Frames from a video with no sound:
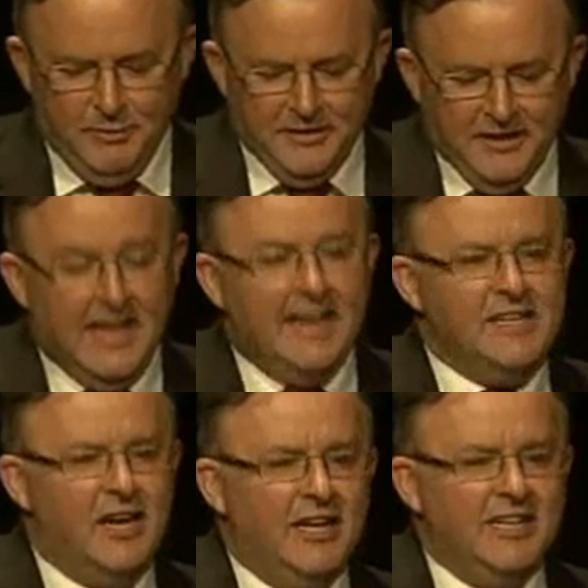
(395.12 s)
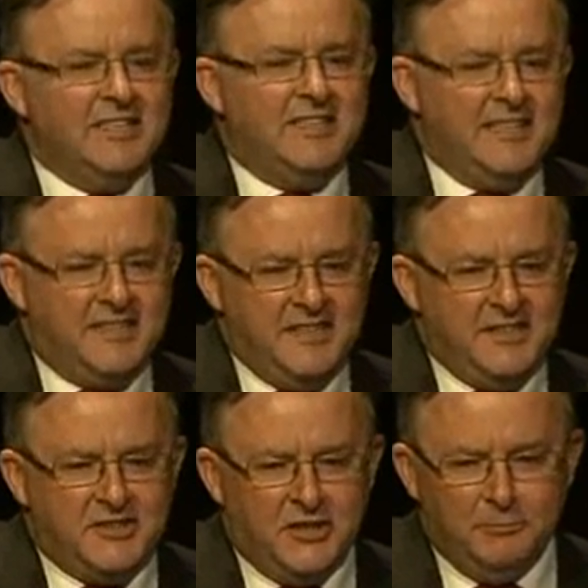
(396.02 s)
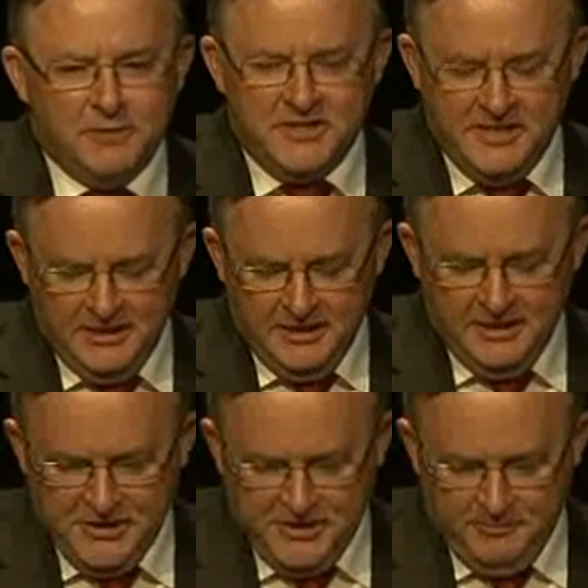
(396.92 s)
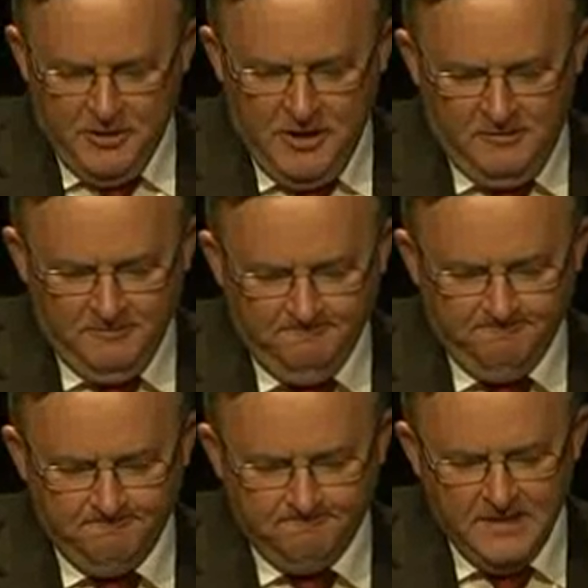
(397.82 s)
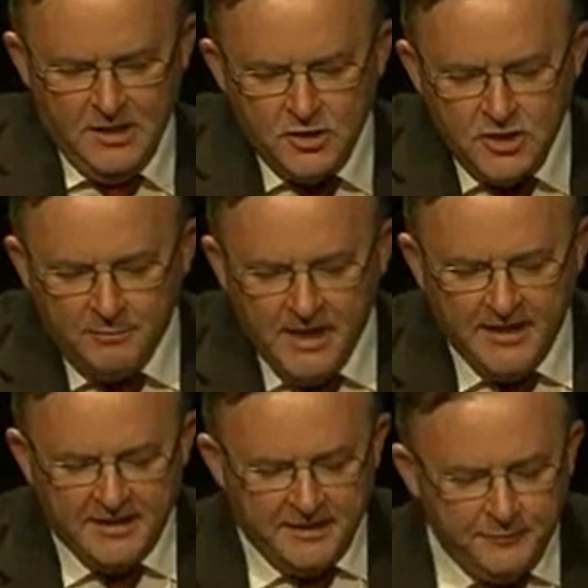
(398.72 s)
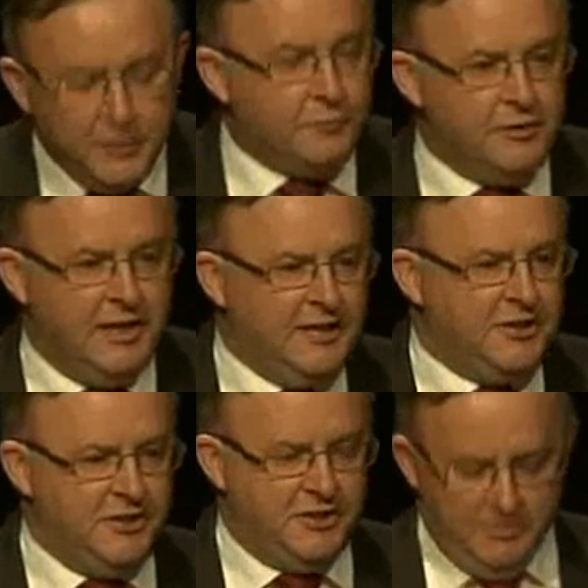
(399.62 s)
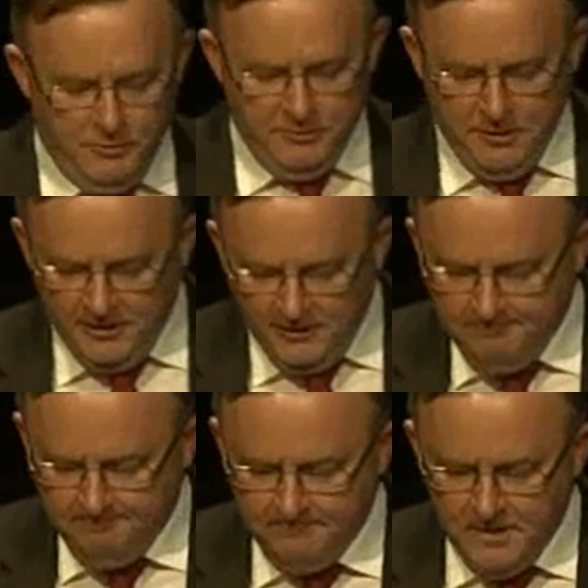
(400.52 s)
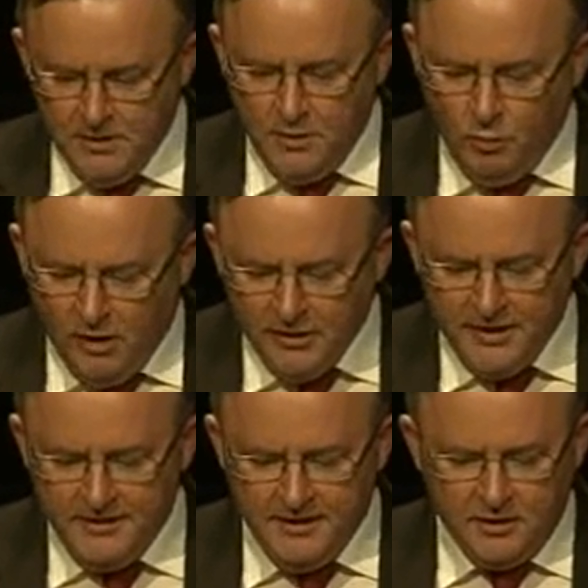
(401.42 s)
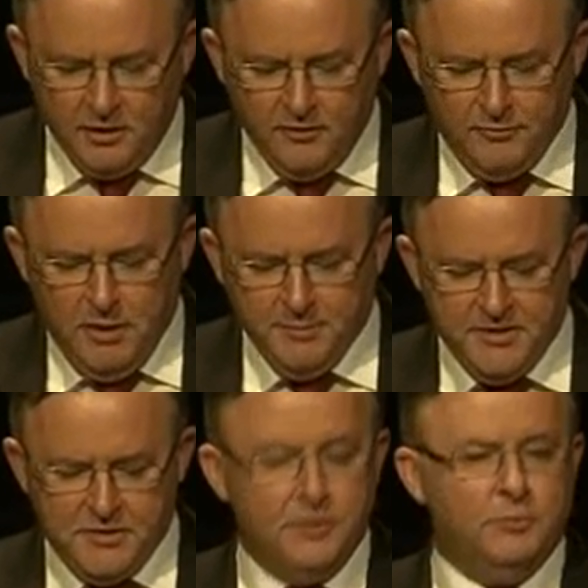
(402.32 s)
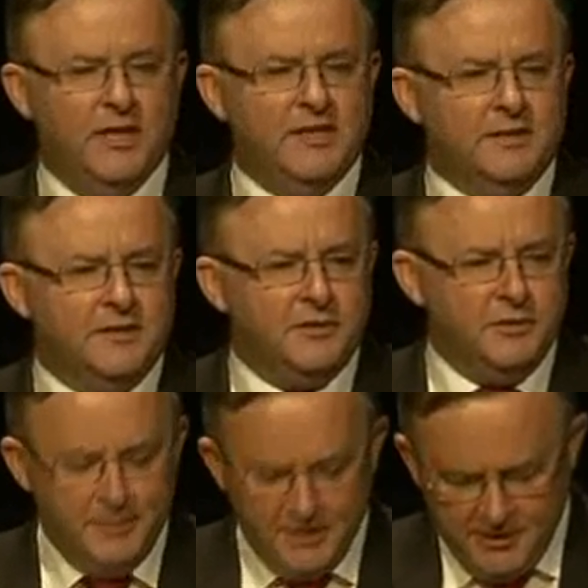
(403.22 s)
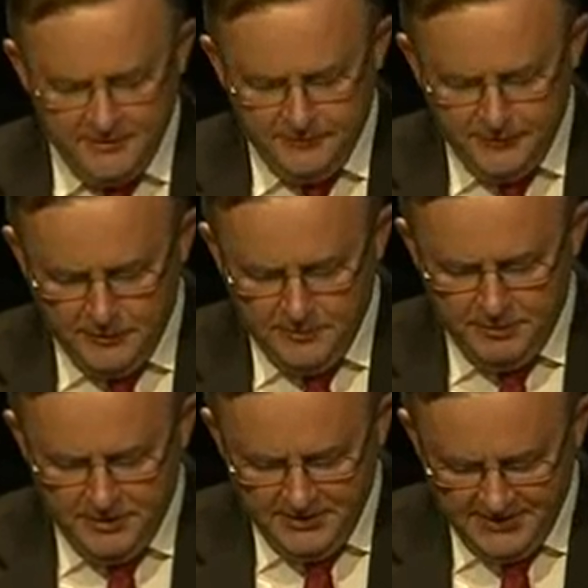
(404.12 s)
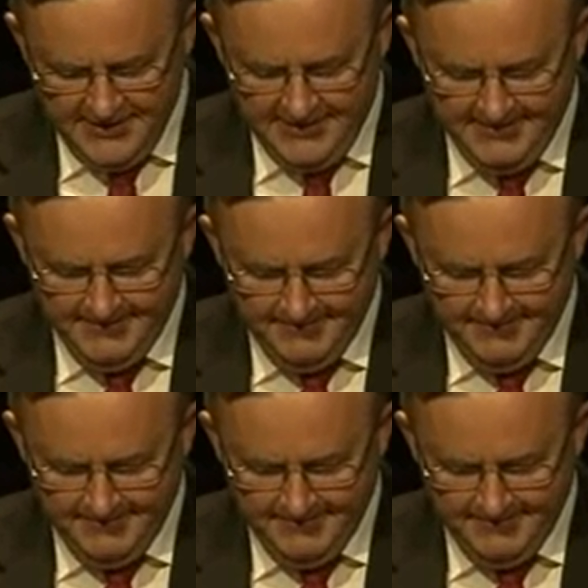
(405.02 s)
By the late 1960s, Tom was in a leadership role. Tom had a difficult relationship with Whitlam, worrying that Gough might be too wedded to American foreign policy.